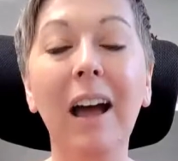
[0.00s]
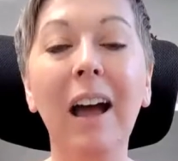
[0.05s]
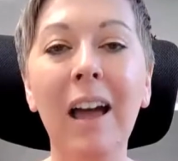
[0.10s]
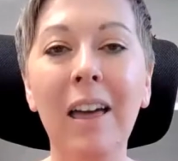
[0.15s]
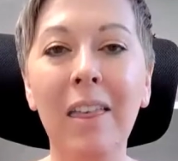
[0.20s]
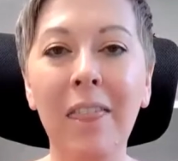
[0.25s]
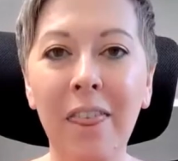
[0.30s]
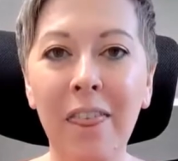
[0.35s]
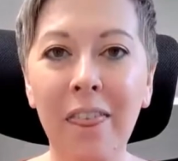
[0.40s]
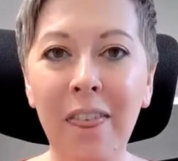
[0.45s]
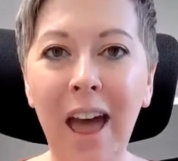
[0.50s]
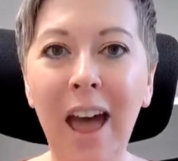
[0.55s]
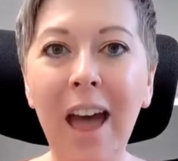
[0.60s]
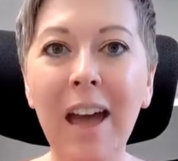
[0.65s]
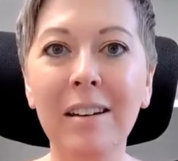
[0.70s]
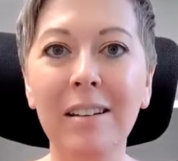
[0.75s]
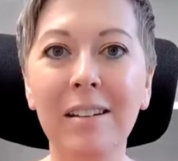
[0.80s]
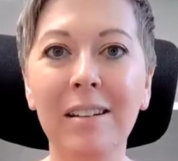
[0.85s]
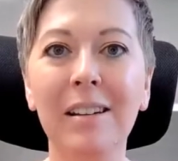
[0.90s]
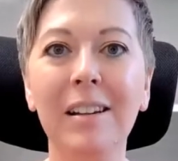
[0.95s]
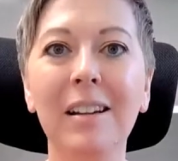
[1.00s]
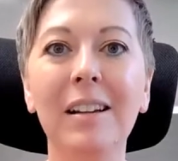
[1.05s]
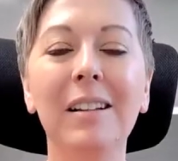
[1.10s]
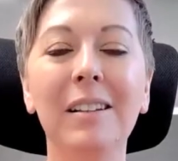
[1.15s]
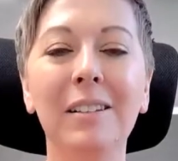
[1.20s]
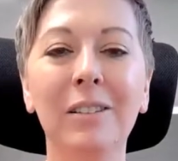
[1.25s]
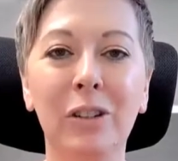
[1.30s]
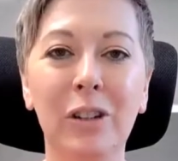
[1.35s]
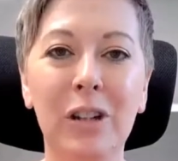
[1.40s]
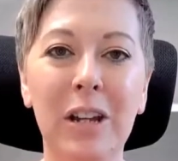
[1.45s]
And then
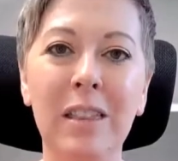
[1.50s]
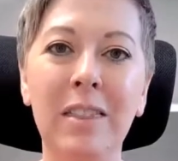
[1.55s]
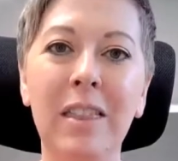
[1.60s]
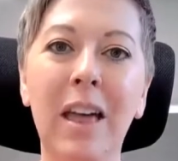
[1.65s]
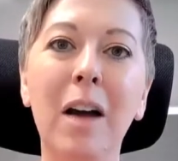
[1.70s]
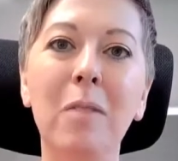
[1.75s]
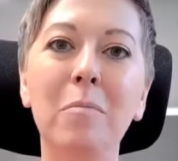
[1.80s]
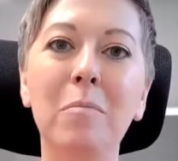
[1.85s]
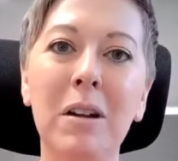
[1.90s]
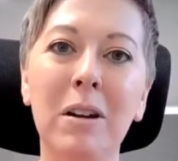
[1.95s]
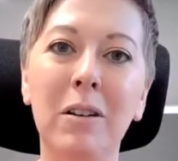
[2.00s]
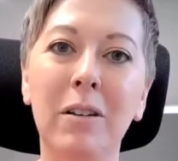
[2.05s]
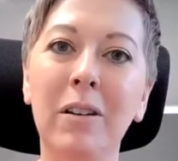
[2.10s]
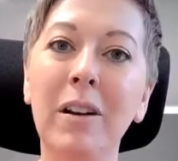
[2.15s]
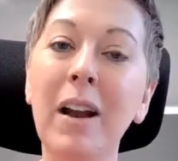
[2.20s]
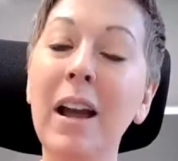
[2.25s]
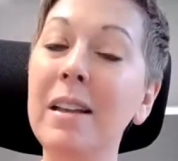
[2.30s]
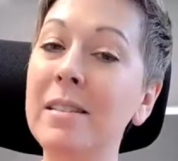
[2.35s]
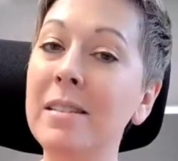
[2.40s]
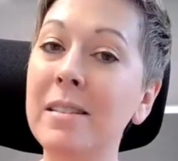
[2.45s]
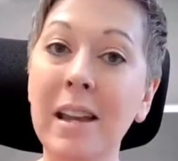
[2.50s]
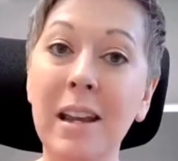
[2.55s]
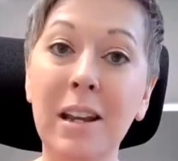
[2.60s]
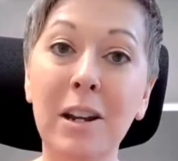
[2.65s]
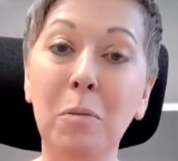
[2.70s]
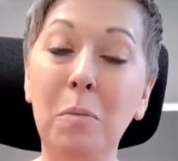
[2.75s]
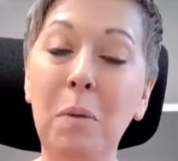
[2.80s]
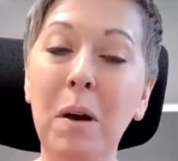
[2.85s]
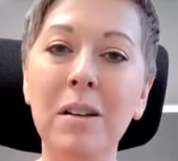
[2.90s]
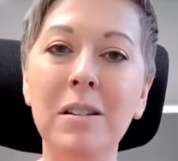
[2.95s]
look in that mirror and say
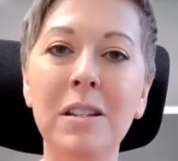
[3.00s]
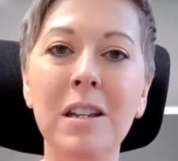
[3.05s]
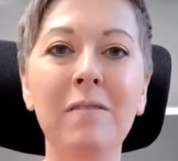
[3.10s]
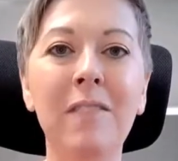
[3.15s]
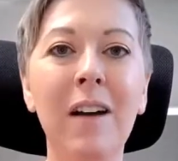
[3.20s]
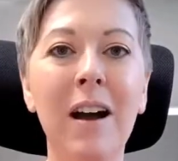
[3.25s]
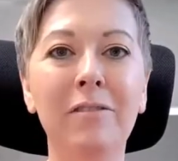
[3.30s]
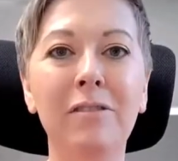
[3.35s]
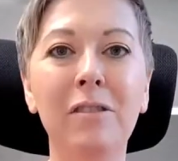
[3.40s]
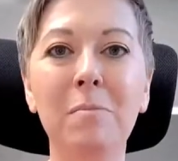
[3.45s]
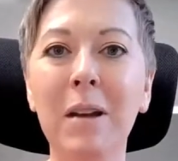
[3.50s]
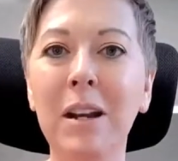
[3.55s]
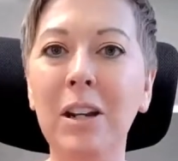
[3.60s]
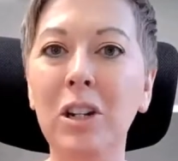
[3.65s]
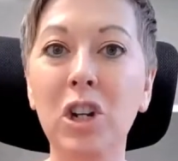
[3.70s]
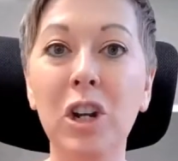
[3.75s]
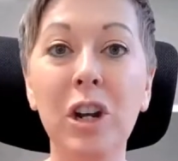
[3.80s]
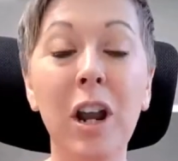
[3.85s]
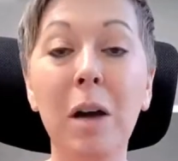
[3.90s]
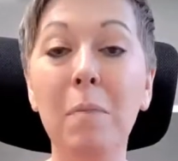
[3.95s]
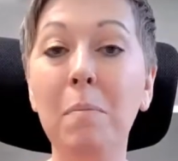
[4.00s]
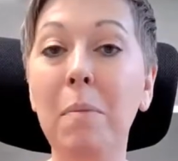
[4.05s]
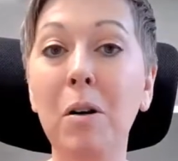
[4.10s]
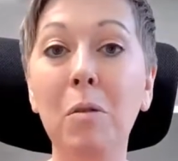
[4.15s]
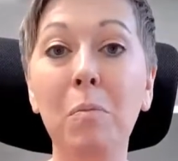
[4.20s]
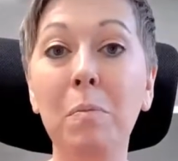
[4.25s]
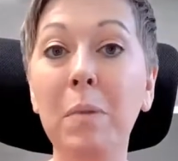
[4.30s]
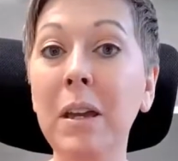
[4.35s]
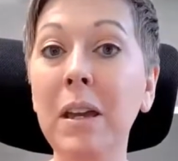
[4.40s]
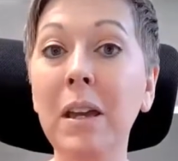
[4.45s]
your positive affirmation
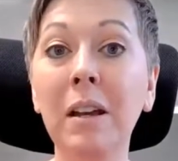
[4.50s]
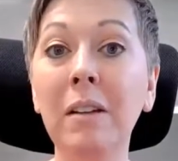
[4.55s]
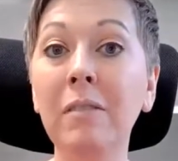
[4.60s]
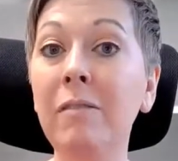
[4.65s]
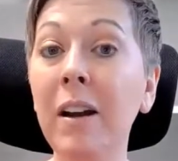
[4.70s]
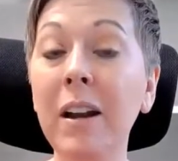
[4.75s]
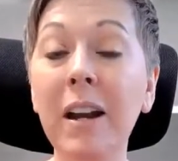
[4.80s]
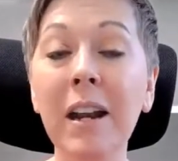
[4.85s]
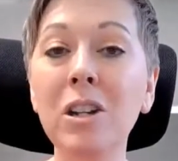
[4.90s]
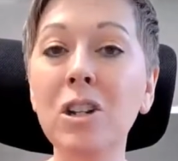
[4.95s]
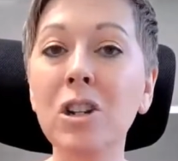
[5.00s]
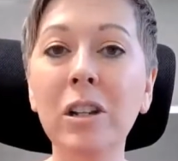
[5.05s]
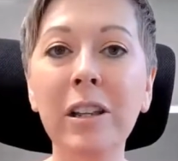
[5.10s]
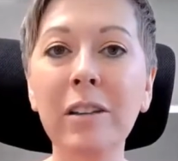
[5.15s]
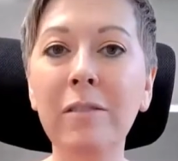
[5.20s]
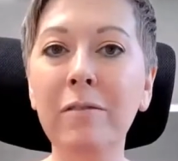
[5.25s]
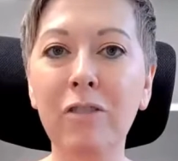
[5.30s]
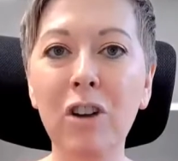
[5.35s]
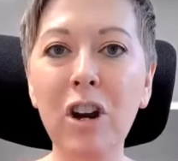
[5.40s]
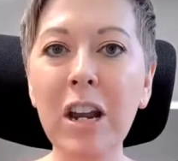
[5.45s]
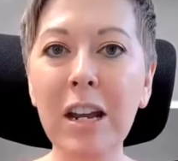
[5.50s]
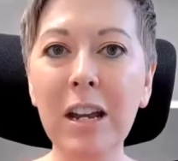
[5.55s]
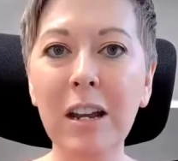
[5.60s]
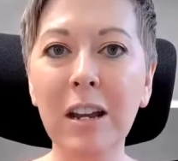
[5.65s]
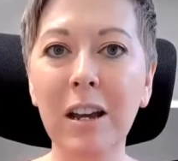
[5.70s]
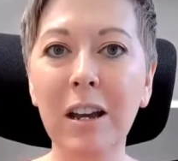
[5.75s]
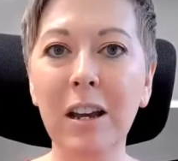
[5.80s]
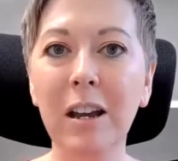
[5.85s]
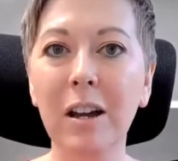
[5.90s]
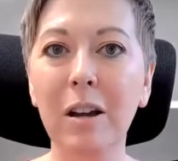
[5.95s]
about being financially free,
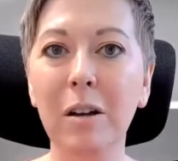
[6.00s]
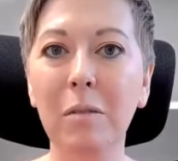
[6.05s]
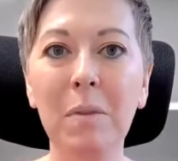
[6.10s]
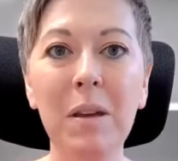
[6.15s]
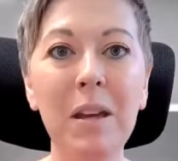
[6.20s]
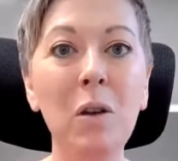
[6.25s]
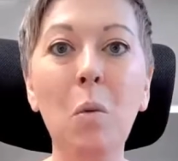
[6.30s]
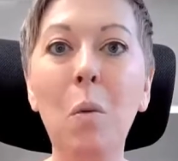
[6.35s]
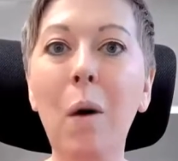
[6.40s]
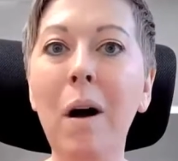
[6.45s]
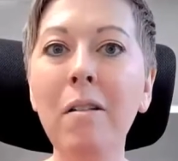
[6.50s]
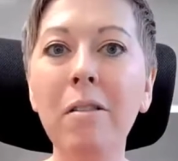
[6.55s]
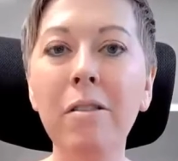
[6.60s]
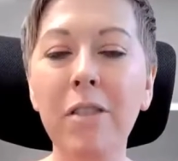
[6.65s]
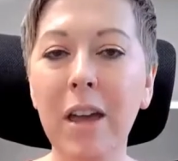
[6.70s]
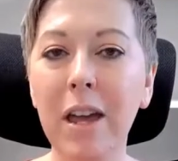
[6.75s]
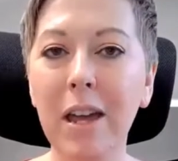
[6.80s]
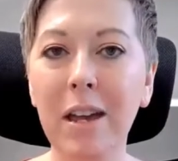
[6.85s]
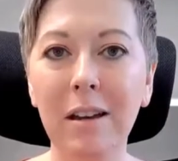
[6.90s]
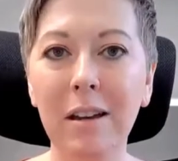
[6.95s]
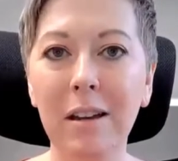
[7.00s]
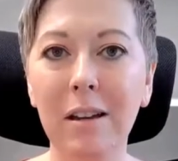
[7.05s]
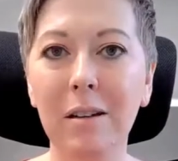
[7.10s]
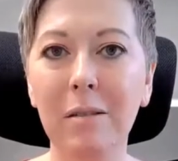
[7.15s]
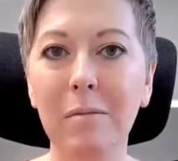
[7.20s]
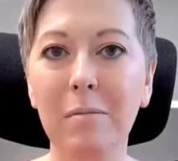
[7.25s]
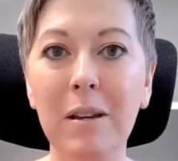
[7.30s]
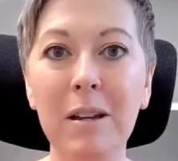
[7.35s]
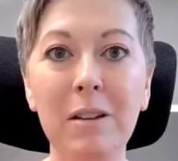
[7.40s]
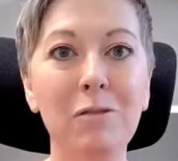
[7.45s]
being wealthy,
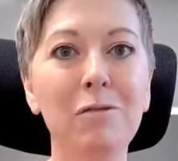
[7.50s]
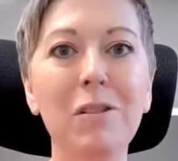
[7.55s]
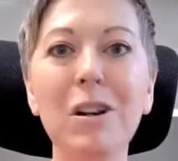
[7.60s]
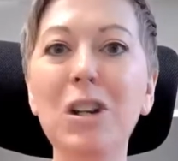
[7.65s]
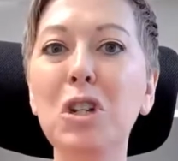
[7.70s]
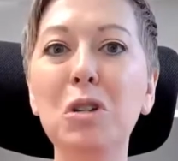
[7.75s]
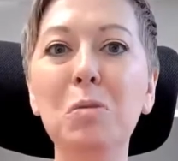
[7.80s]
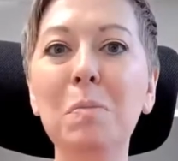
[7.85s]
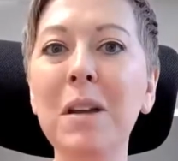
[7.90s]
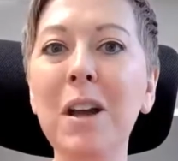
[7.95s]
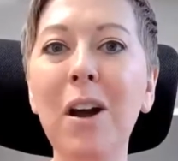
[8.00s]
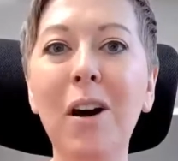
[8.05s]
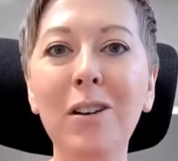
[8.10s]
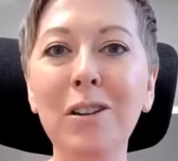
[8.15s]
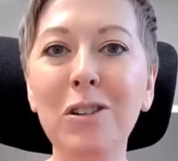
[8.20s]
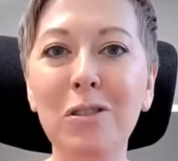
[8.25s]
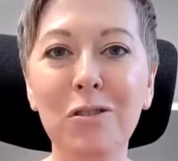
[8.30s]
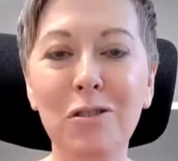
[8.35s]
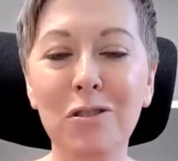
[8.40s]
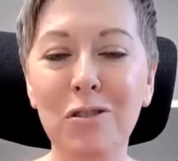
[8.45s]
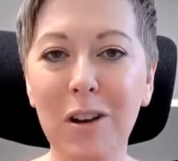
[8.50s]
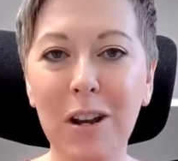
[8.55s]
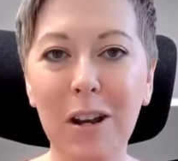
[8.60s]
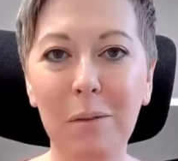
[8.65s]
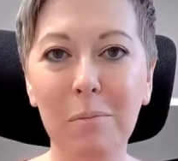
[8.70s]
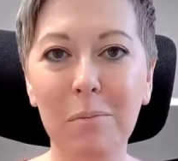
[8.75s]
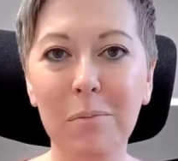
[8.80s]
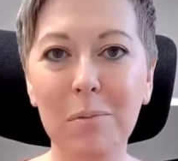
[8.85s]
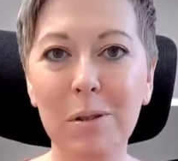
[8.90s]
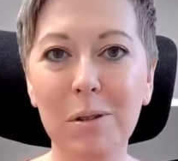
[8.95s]
being rich beyond your
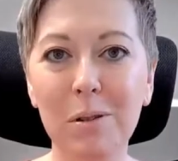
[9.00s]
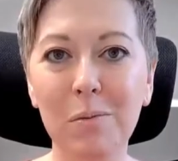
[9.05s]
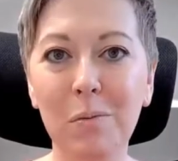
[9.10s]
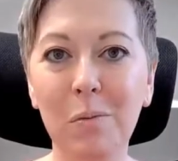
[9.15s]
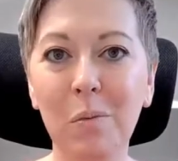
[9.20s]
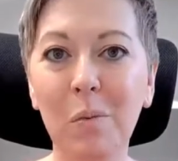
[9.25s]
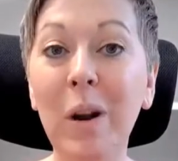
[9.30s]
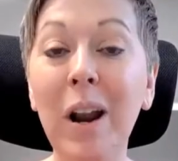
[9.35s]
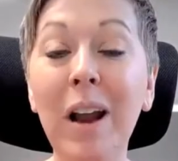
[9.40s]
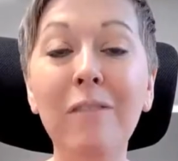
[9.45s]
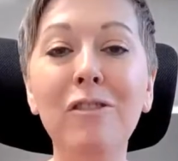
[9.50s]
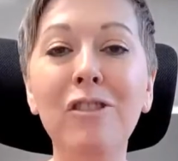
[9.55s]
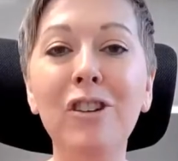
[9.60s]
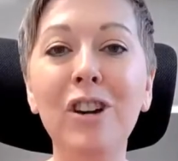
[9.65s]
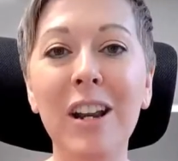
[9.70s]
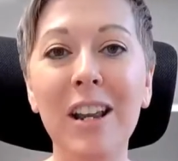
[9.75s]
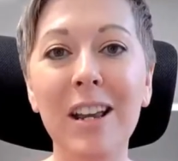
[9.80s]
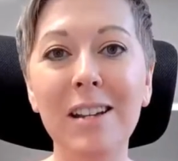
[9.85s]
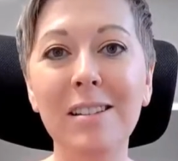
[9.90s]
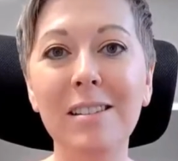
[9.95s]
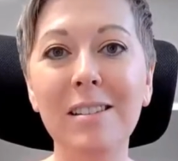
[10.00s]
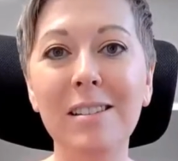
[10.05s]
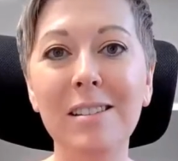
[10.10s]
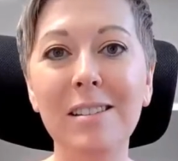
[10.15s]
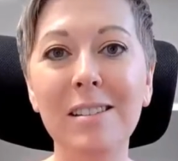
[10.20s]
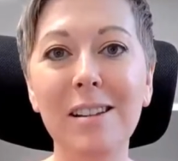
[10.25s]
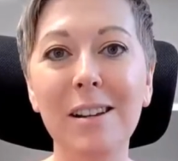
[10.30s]
dreams, whatever it is.